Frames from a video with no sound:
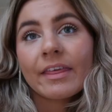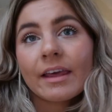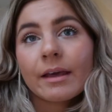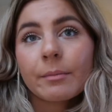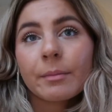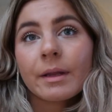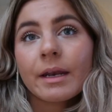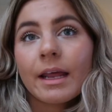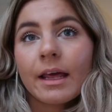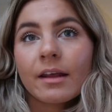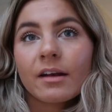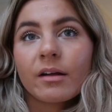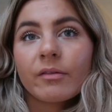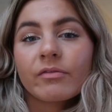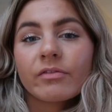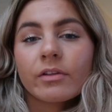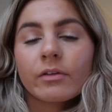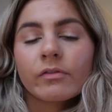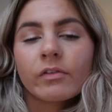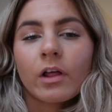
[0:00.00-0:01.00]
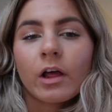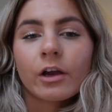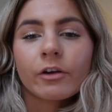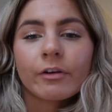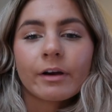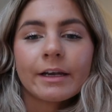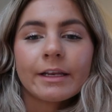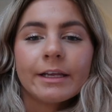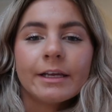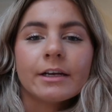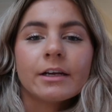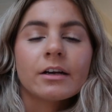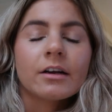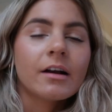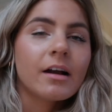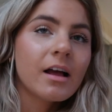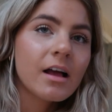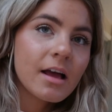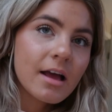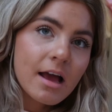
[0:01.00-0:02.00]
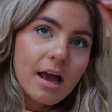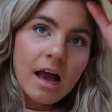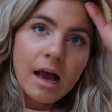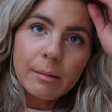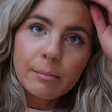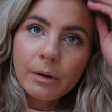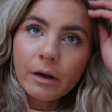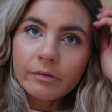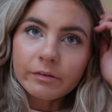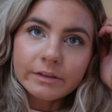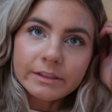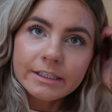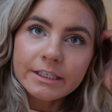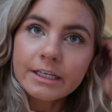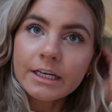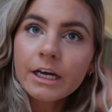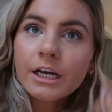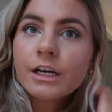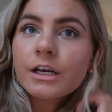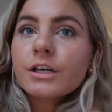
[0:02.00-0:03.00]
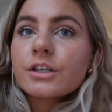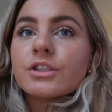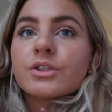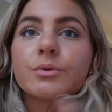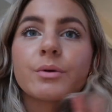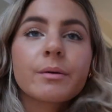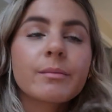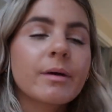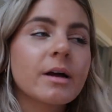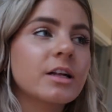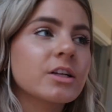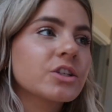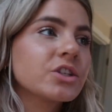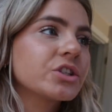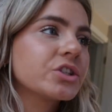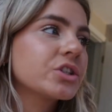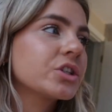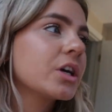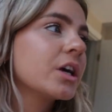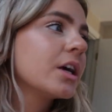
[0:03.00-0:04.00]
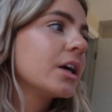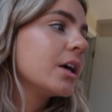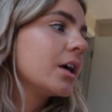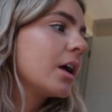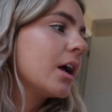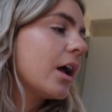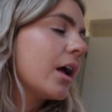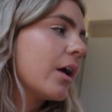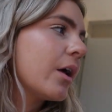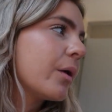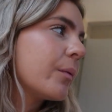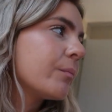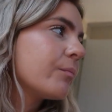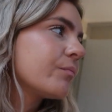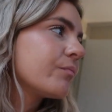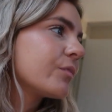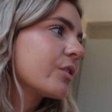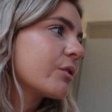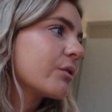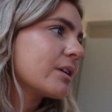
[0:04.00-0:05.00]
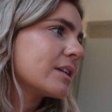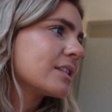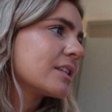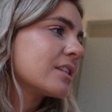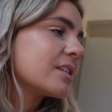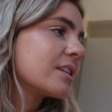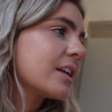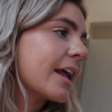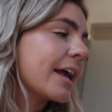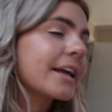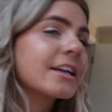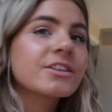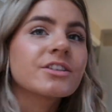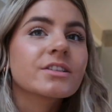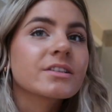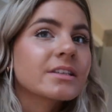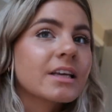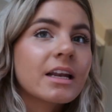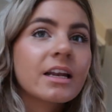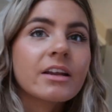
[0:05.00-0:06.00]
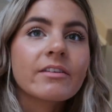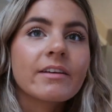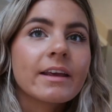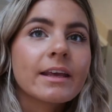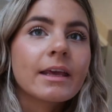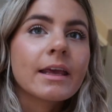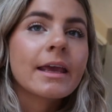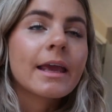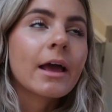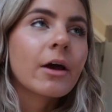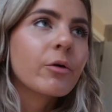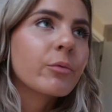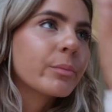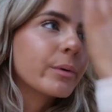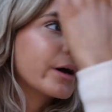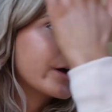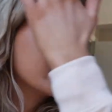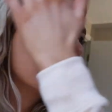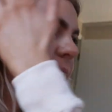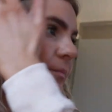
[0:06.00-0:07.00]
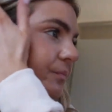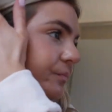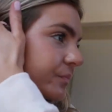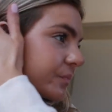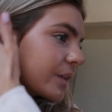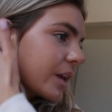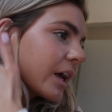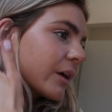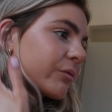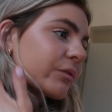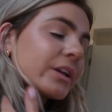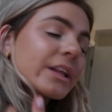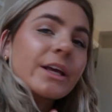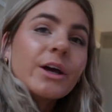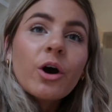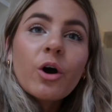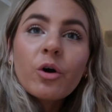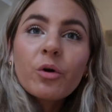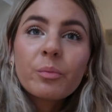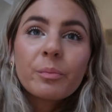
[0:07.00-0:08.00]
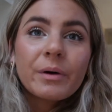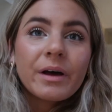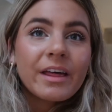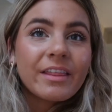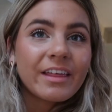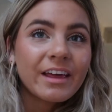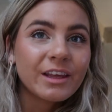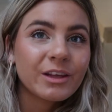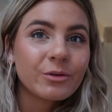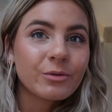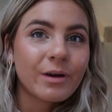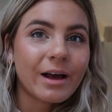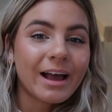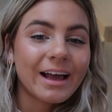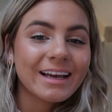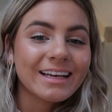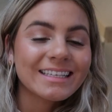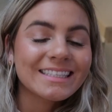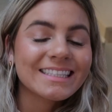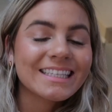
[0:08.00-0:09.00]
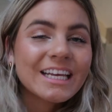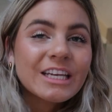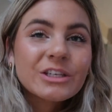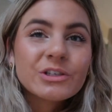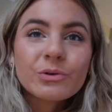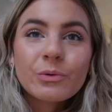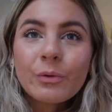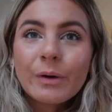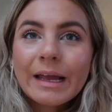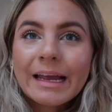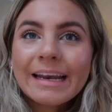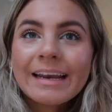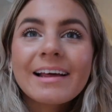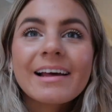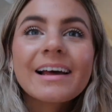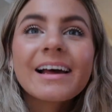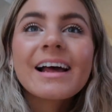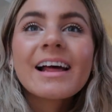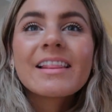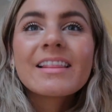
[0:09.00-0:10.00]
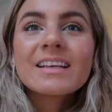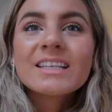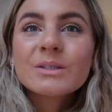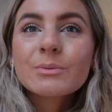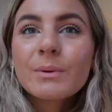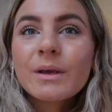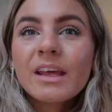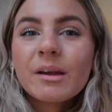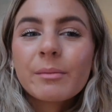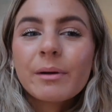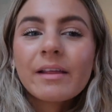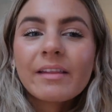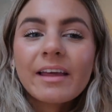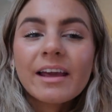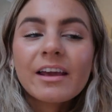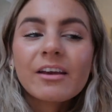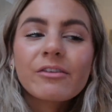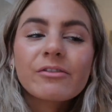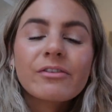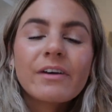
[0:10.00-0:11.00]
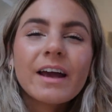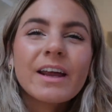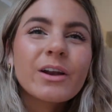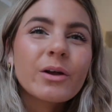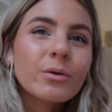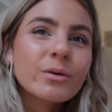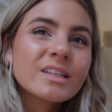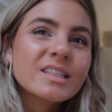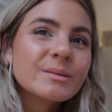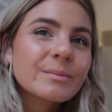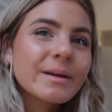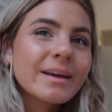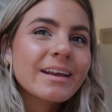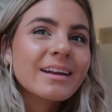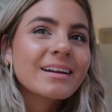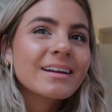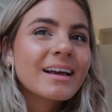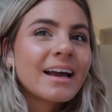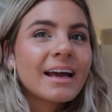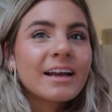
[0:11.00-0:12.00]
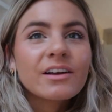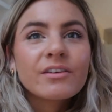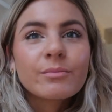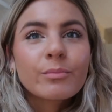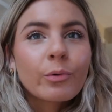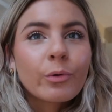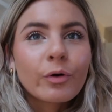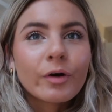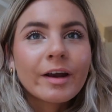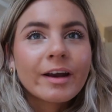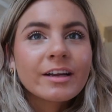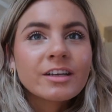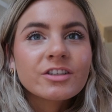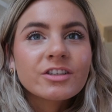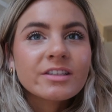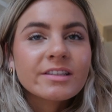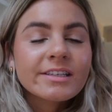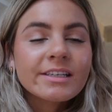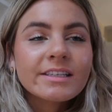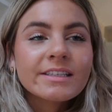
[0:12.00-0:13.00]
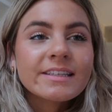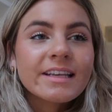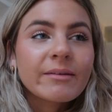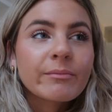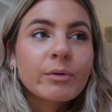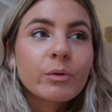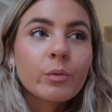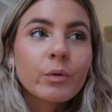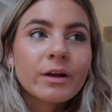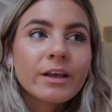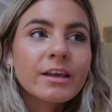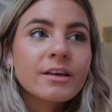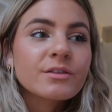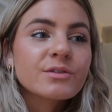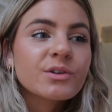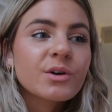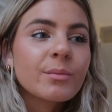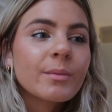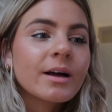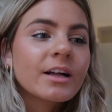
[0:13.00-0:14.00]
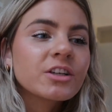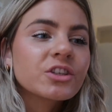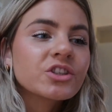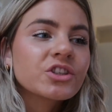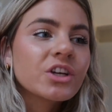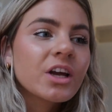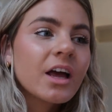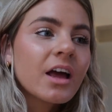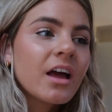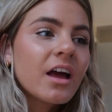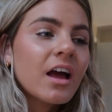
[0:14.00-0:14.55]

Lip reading: think I'm gonna end up the vlog right here. I'm not really doing much the rest of tonight, just kind of hanging out, but I really hope that you guys enjoyed this week in my life. I know it's been kind of boring just because I've been working so much.